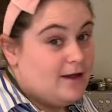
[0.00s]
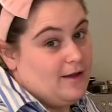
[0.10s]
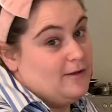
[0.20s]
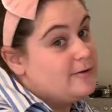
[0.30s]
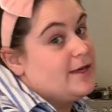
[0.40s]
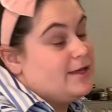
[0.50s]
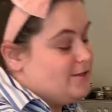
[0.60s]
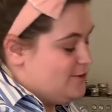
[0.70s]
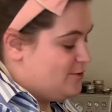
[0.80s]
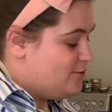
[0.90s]
Okay,
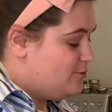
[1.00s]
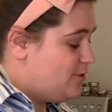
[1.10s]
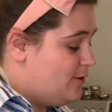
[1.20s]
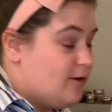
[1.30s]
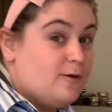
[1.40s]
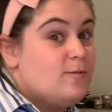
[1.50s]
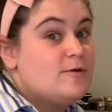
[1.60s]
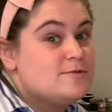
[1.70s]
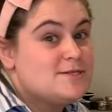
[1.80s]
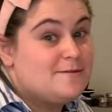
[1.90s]
you
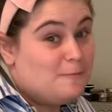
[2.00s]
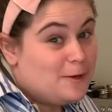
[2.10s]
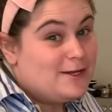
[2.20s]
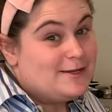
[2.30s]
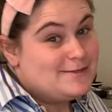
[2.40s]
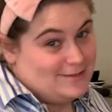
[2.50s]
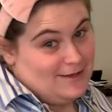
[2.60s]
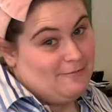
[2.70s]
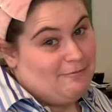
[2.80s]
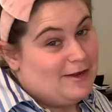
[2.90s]
almost witnessed
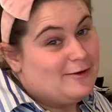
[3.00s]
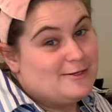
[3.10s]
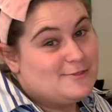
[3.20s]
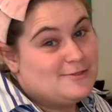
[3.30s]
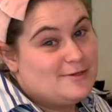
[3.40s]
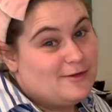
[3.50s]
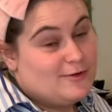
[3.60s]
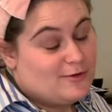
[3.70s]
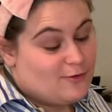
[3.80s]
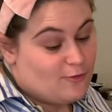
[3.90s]
a marriage
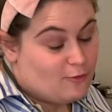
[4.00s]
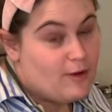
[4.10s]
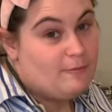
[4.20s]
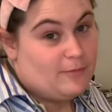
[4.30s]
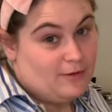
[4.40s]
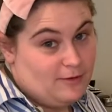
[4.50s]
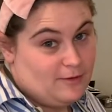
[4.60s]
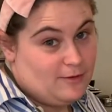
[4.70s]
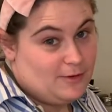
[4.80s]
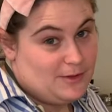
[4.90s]
crumble
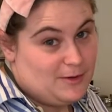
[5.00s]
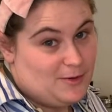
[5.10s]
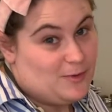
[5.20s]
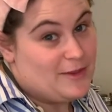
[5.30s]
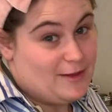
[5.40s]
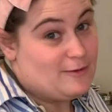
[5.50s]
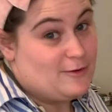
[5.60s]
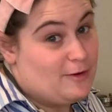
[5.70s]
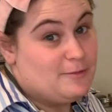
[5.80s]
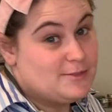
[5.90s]
without a
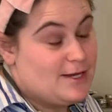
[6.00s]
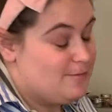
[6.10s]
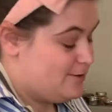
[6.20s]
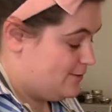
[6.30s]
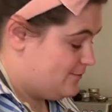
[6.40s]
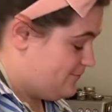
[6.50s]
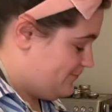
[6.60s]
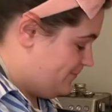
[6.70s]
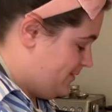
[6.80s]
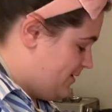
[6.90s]
crumble topping.
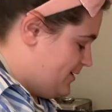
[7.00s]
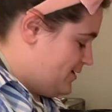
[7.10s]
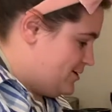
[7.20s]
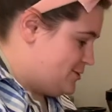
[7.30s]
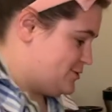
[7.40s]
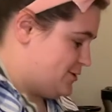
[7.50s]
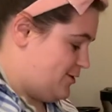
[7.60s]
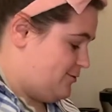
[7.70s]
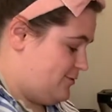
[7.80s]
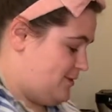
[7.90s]
So,
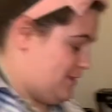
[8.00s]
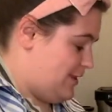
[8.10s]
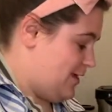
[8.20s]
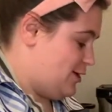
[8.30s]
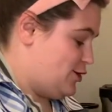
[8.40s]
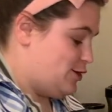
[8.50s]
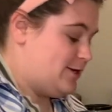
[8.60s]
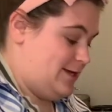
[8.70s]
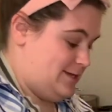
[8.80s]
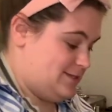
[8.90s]
thank
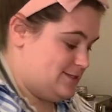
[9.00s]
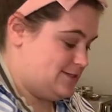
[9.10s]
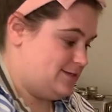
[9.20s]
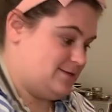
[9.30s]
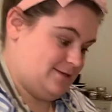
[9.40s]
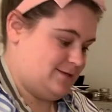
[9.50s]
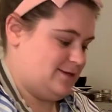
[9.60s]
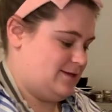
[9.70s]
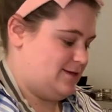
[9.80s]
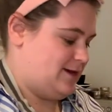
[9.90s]
goodness
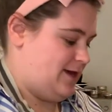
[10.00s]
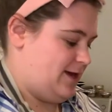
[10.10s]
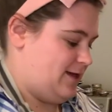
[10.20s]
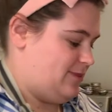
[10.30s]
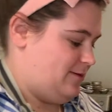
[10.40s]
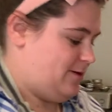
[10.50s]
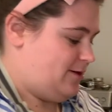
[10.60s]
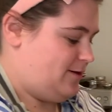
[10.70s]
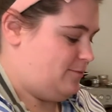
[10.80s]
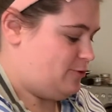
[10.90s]
I had the
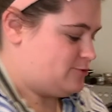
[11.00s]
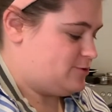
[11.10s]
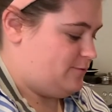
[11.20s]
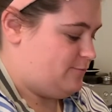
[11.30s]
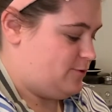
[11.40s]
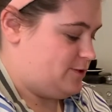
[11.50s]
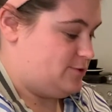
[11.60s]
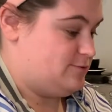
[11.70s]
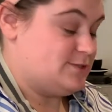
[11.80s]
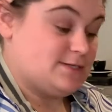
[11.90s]
emotional
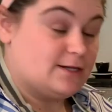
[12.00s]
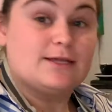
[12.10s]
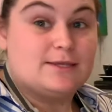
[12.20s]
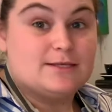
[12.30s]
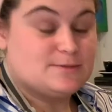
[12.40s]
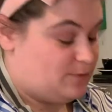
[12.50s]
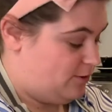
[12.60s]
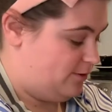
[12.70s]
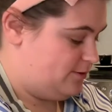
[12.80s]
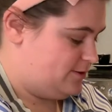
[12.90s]
fortitude to clean this
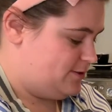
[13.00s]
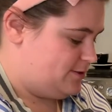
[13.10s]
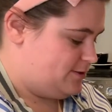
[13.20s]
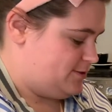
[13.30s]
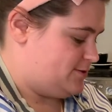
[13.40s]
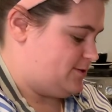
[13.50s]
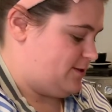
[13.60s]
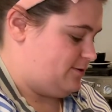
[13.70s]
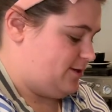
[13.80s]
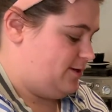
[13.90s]
bowl so that
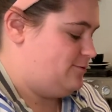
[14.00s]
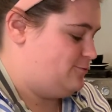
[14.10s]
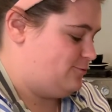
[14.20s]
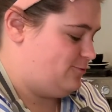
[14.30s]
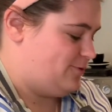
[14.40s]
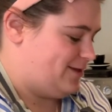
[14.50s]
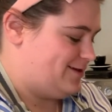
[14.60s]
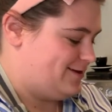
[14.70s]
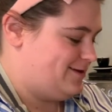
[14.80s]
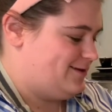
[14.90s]
we could